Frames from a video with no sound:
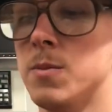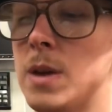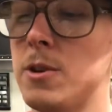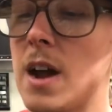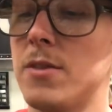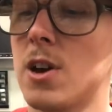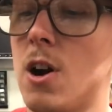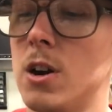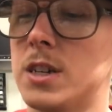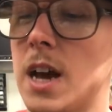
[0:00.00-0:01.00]
Maybe you're having a
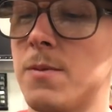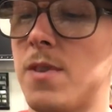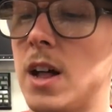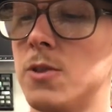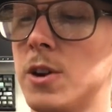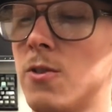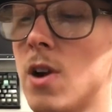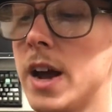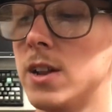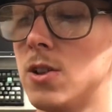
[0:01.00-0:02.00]
hard time following right